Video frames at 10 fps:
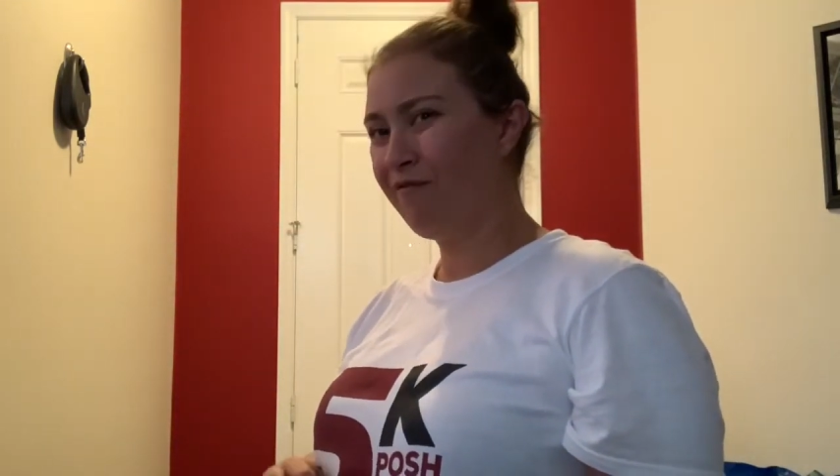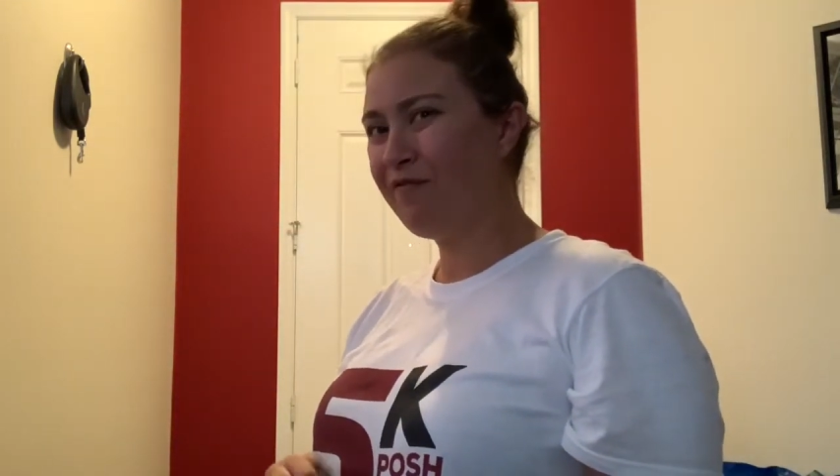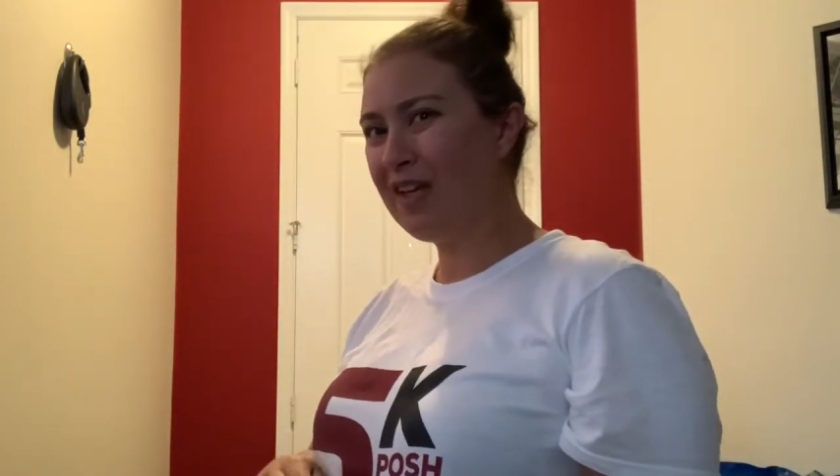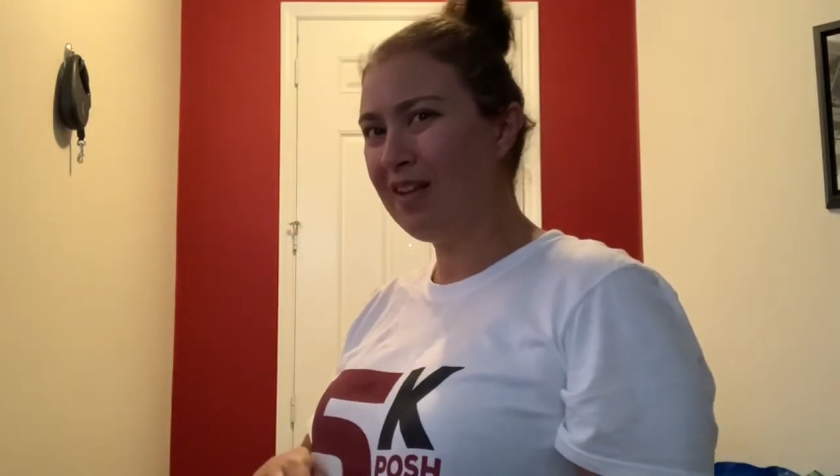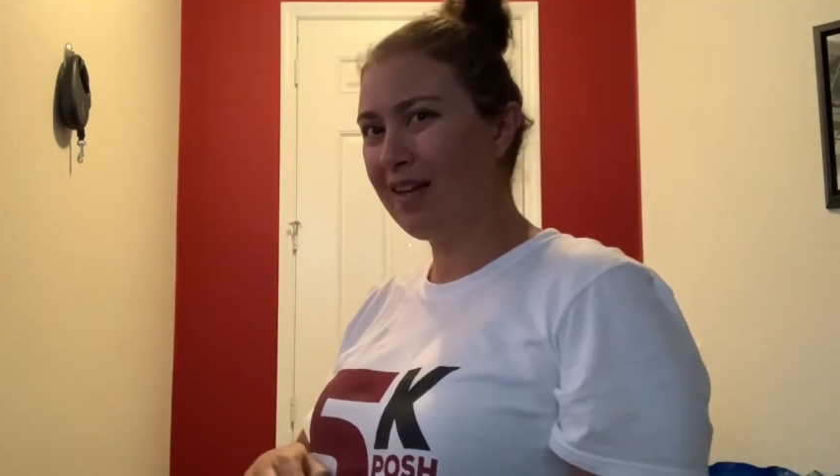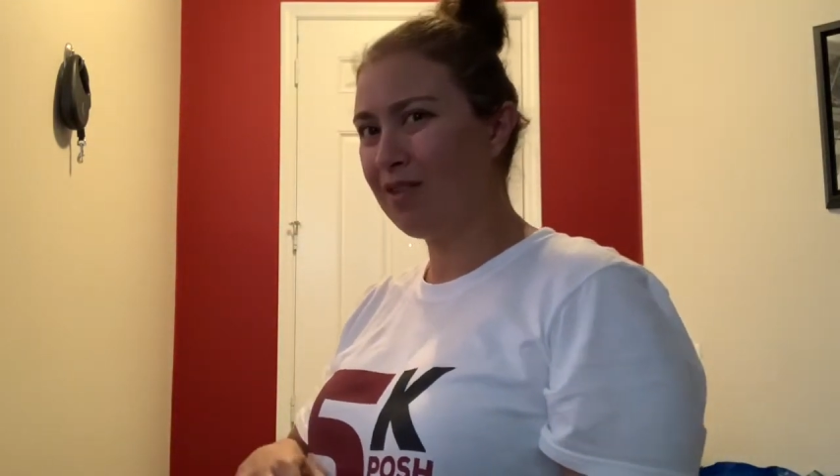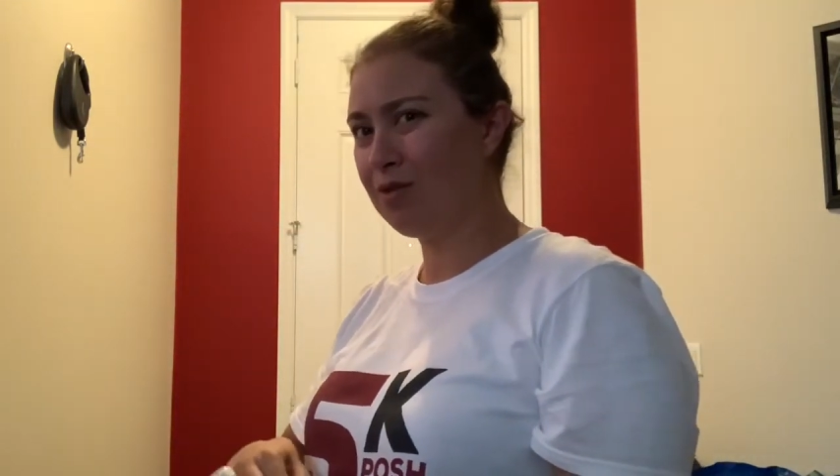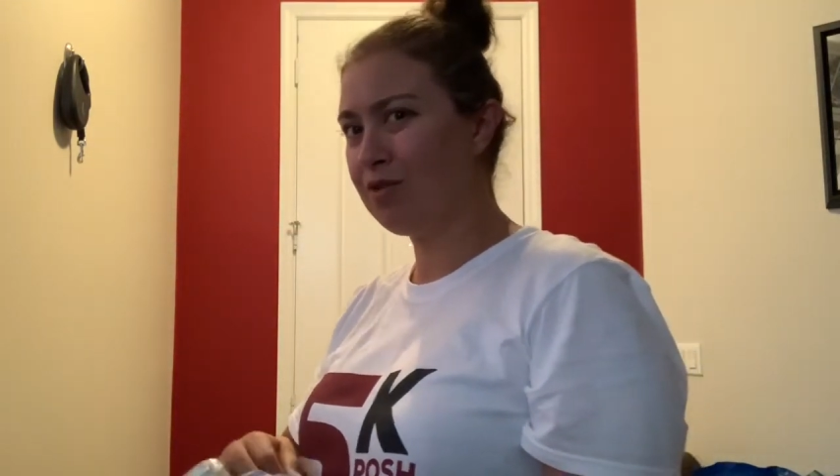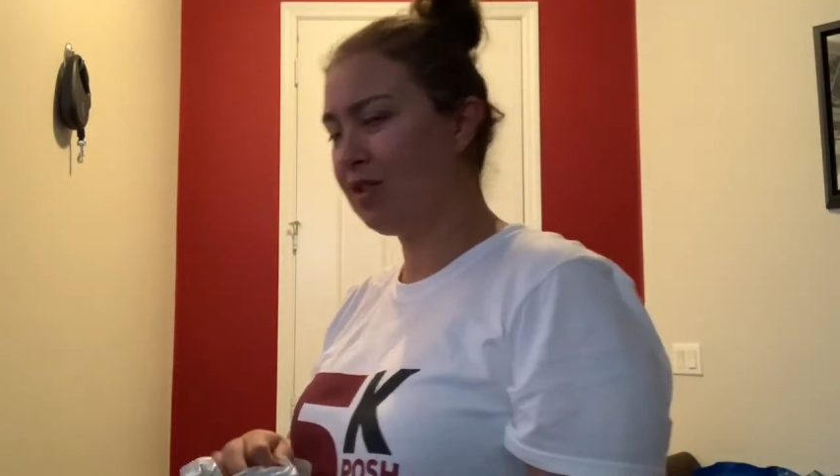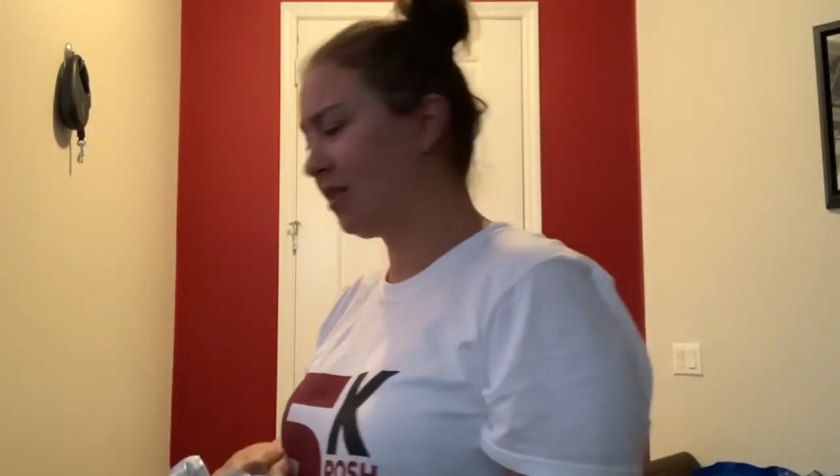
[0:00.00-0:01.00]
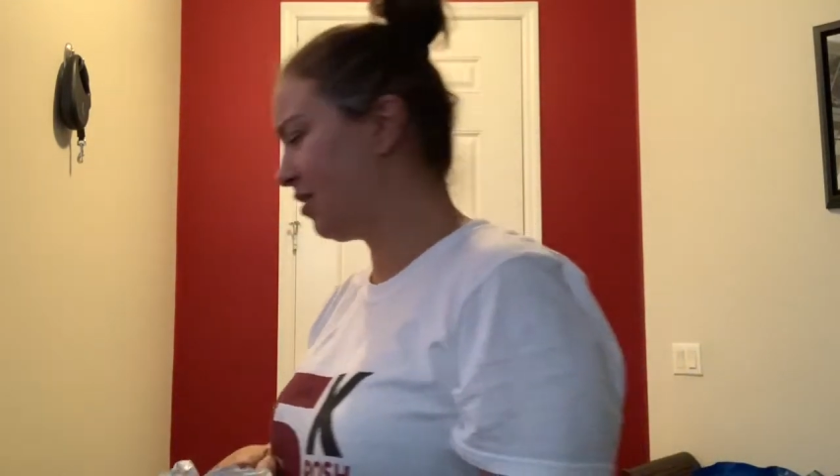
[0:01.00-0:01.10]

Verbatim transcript: feel like those are gonna